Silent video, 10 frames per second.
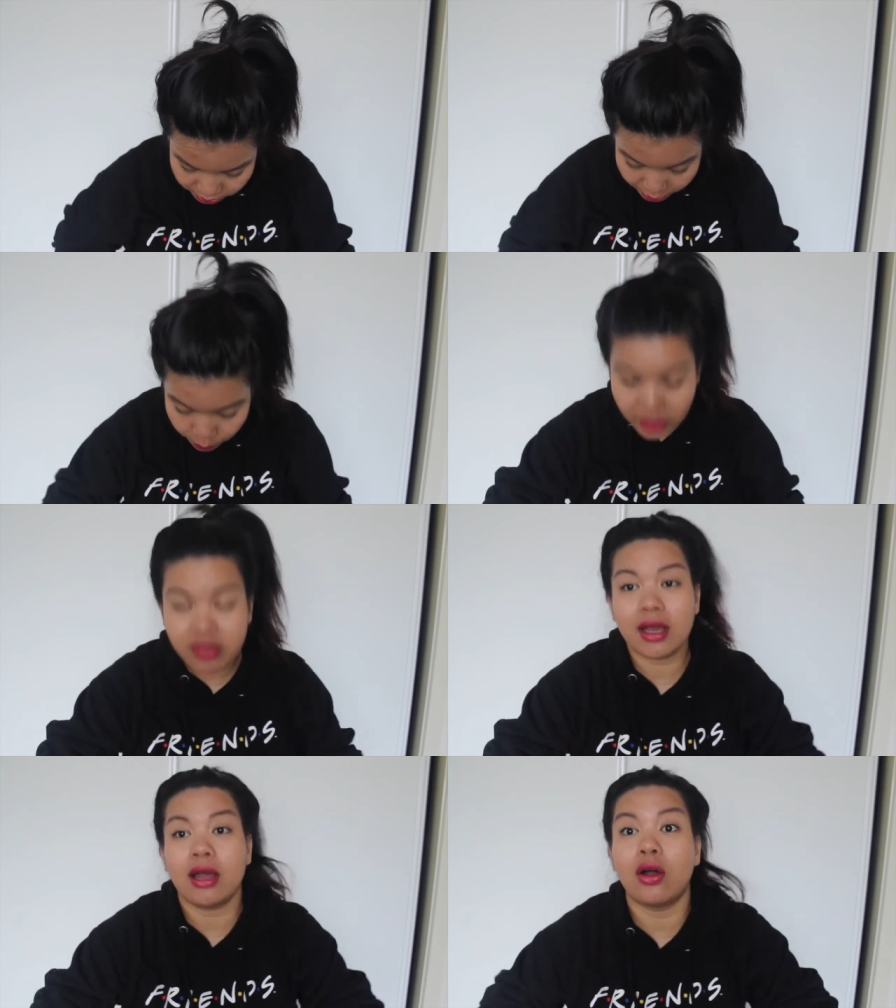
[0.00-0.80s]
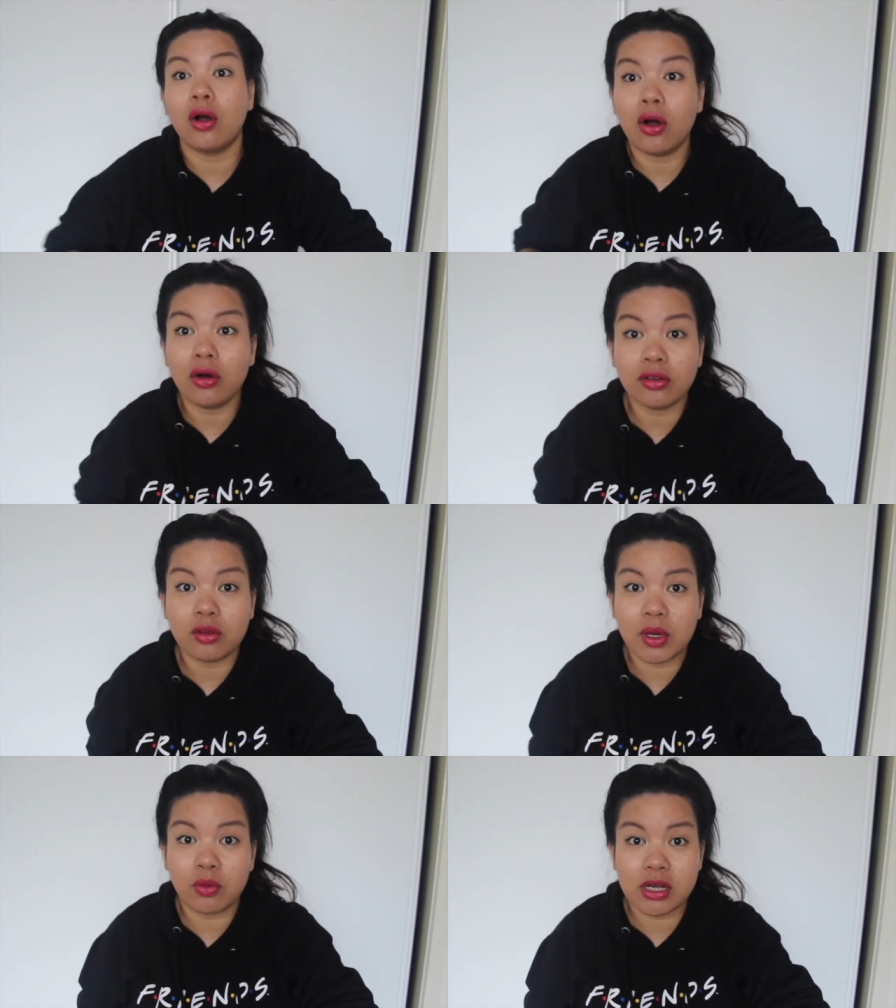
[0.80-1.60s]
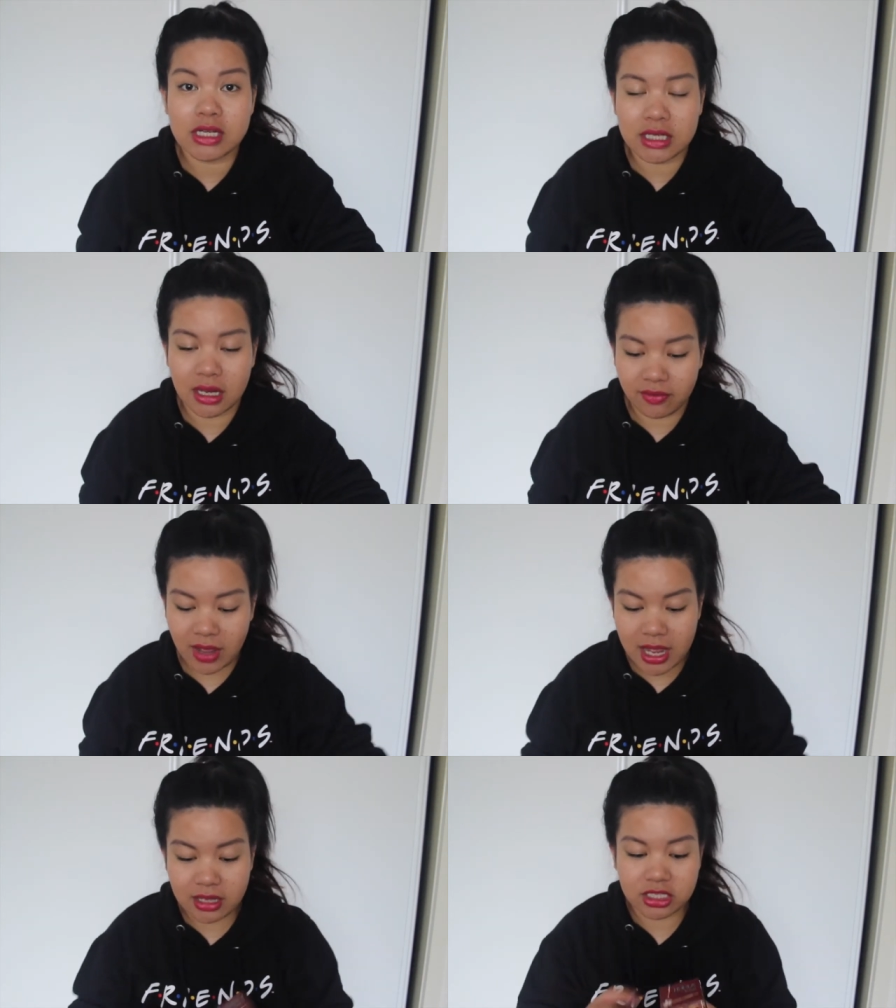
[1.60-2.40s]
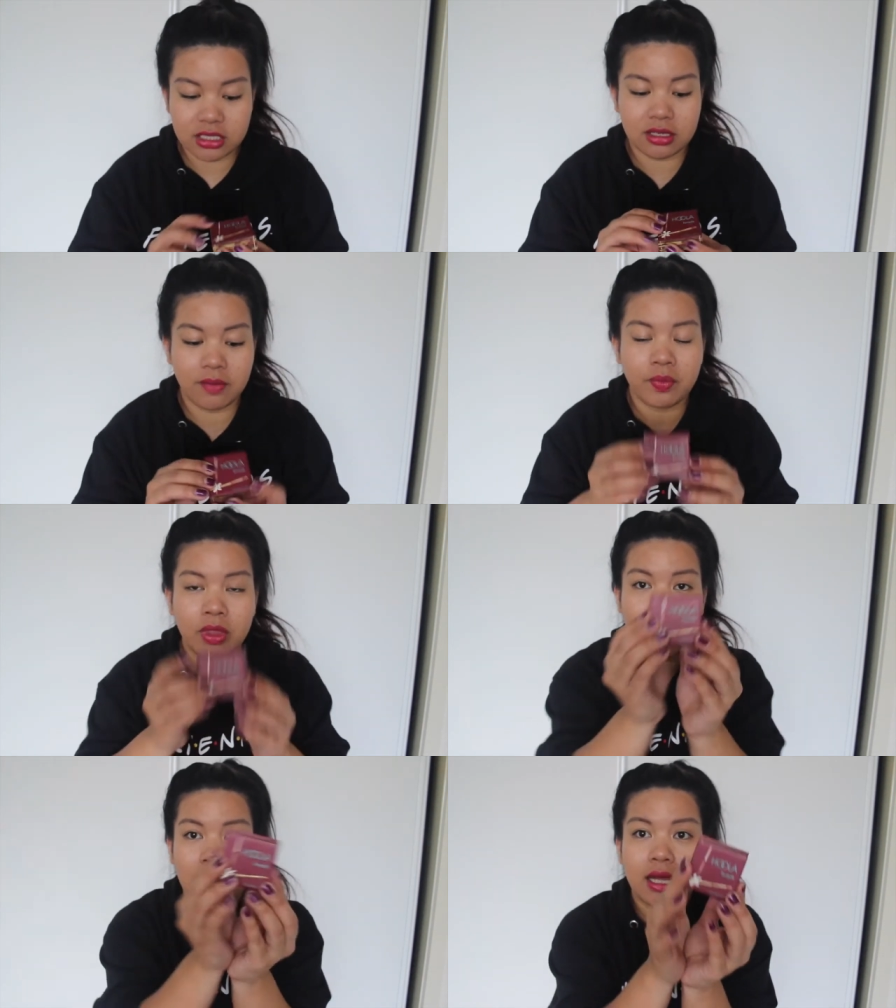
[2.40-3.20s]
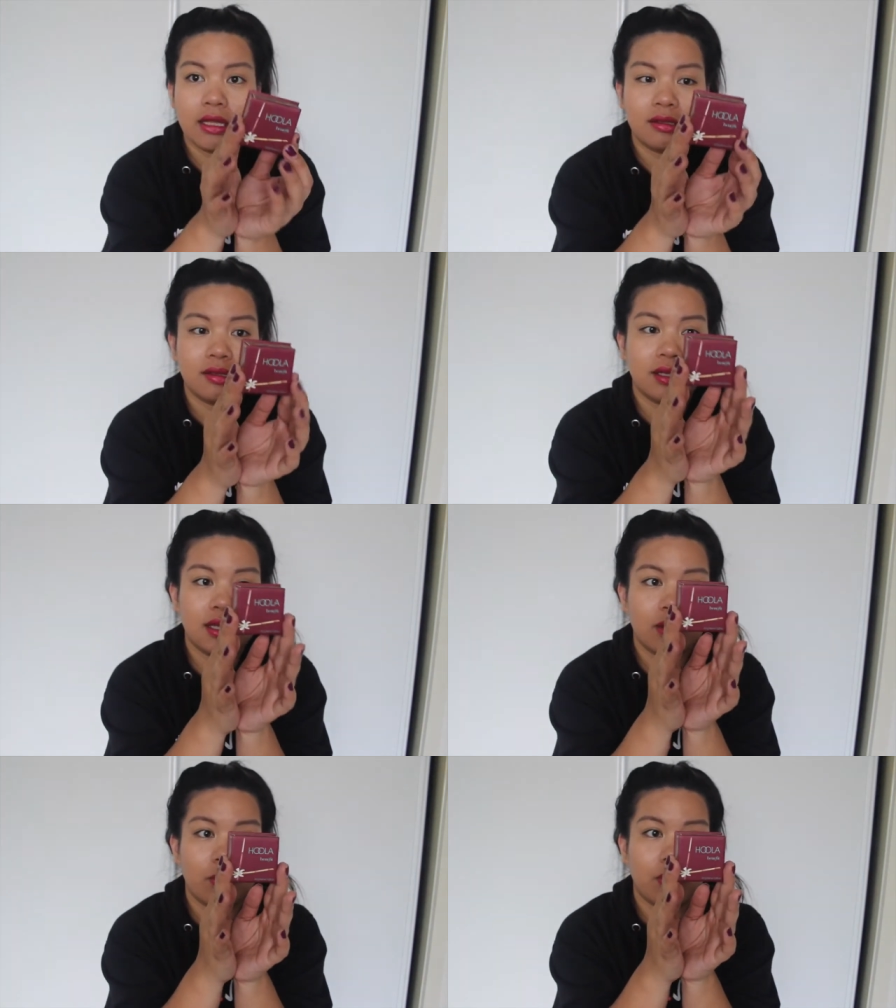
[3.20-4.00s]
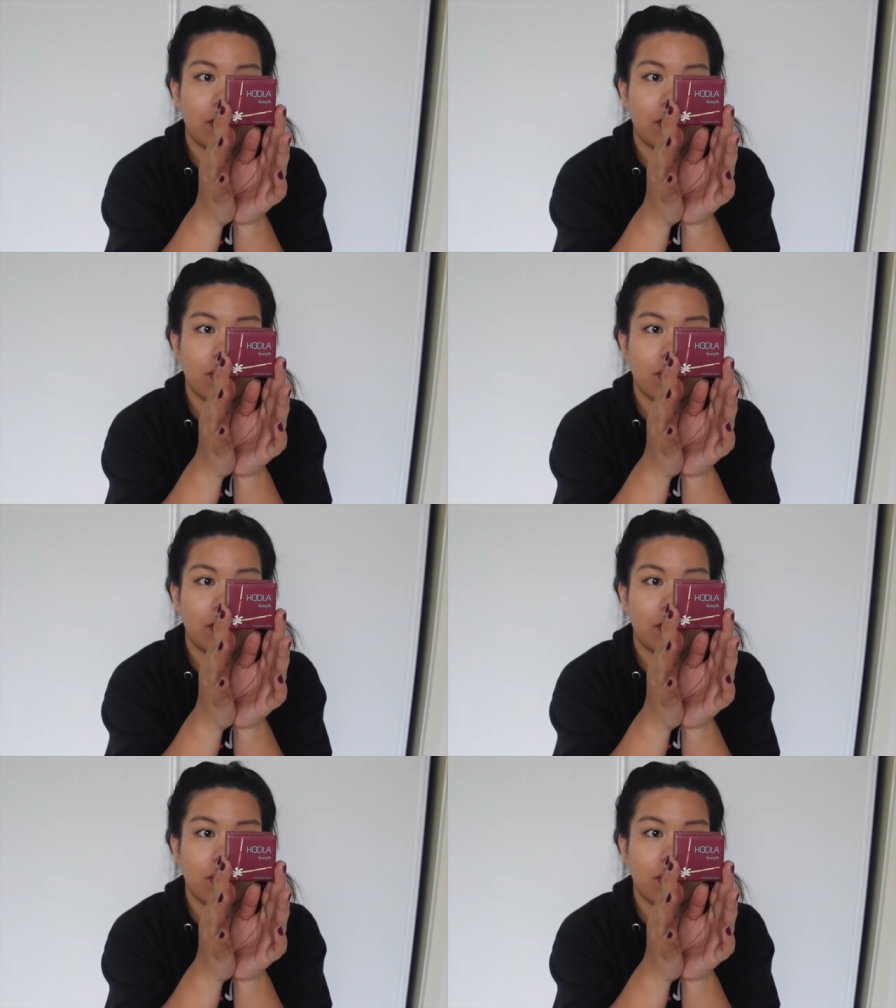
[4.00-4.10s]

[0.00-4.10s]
One thing I've also been wanting to get for ages is the